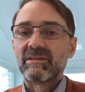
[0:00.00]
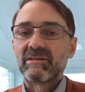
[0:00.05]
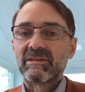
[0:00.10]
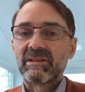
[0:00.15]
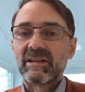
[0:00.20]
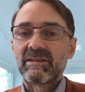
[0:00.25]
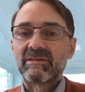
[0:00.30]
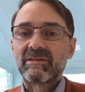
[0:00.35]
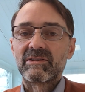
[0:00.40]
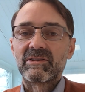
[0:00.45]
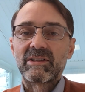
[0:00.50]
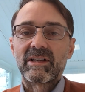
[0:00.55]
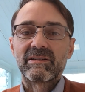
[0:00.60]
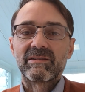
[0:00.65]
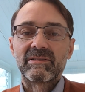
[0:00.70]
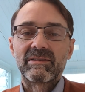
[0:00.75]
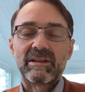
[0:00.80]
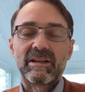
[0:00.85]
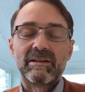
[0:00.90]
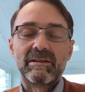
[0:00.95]
assists
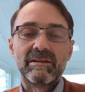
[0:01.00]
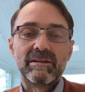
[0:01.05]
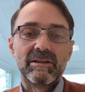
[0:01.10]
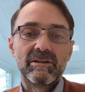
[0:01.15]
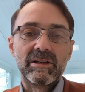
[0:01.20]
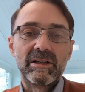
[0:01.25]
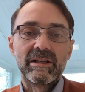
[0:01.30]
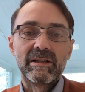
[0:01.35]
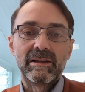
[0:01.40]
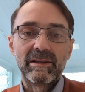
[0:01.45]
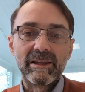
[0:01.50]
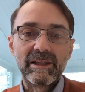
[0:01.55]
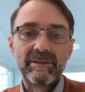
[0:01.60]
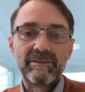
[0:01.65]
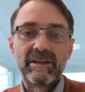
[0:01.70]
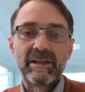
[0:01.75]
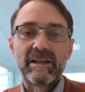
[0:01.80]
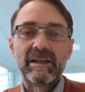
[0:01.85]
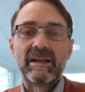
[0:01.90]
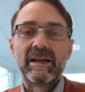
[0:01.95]
us in, in
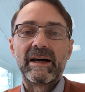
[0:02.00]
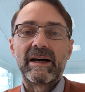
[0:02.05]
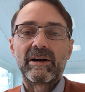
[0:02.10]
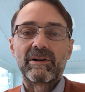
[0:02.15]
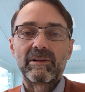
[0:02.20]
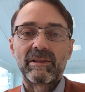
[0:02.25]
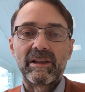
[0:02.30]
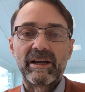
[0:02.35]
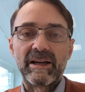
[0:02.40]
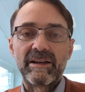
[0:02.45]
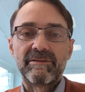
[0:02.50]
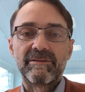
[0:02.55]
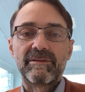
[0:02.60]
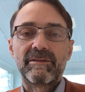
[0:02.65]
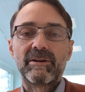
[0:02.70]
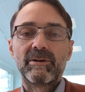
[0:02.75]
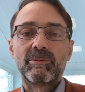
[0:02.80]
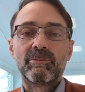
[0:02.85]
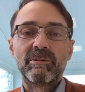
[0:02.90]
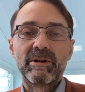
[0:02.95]
living our life
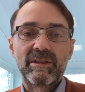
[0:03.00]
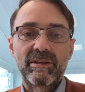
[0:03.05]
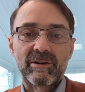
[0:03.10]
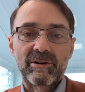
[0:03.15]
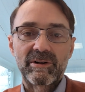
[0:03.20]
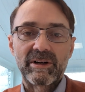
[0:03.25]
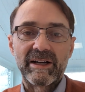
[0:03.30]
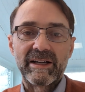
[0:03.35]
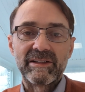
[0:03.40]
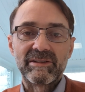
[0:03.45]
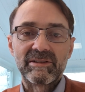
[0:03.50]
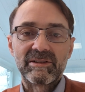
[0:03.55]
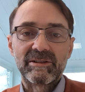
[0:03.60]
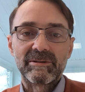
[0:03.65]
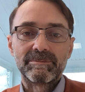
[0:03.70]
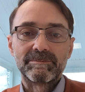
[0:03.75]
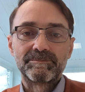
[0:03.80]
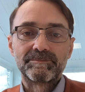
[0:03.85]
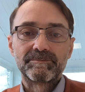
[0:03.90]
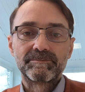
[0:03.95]
with Christ
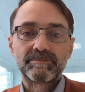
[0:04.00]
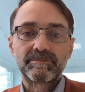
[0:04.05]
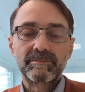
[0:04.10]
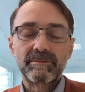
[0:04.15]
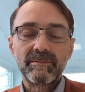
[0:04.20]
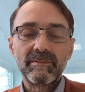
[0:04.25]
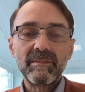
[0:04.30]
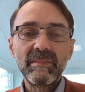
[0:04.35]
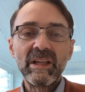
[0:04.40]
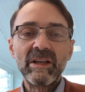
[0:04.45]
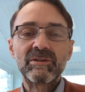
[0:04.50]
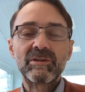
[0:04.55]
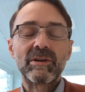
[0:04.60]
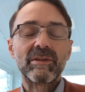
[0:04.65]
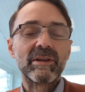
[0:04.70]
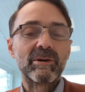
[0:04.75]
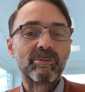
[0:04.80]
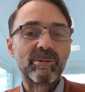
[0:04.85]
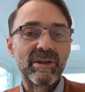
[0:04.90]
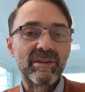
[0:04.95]
so
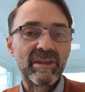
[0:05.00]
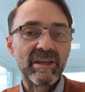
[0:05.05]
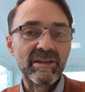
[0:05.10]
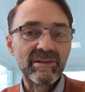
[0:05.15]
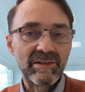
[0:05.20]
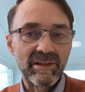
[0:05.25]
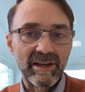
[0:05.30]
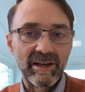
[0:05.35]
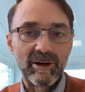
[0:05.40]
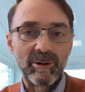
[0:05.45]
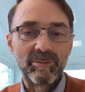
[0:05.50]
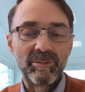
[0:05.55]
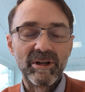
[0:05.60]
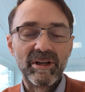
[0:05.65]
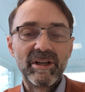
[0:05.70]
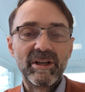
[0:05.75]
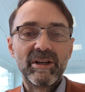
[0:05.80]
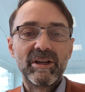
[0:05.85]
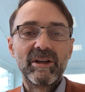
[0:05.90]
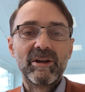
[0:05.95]
that with his help,
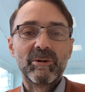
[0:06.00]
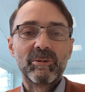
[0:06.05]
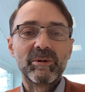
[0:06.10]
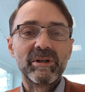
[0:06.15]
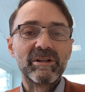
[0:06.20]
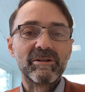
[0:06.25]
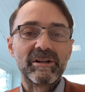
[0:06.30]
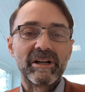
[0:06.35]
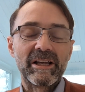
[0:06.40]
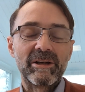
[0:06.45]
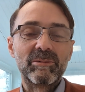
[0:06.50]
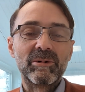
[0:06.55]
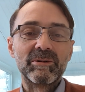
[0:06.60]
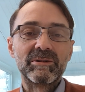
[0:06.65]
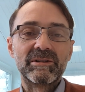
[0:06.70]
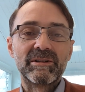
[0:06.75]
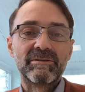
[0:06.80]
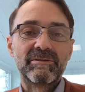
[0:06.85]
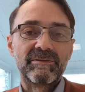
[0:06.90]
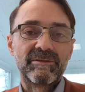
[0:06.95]
we are able
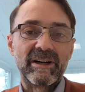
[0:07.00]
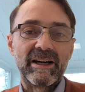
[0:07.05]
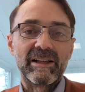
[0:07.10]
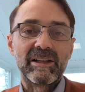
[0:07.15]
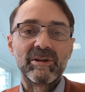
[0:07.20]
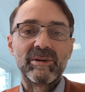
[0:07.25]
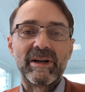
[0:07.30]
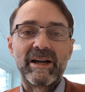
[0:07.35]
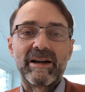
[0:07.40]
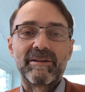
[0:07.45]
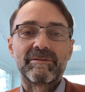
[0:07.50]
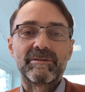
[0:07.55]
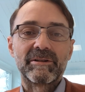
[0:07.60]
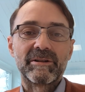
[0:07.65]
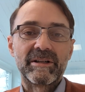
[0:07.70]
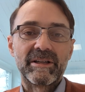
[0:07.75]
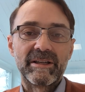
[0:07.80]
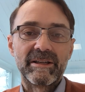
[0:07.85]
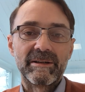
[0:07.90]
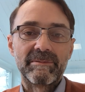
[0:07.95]
to follow after
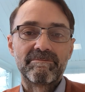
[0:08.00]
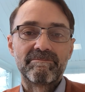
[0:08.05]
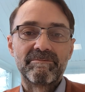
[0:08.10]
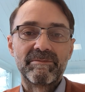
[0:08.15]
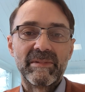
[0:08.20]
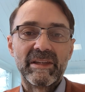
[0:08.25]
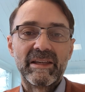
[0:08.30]
him.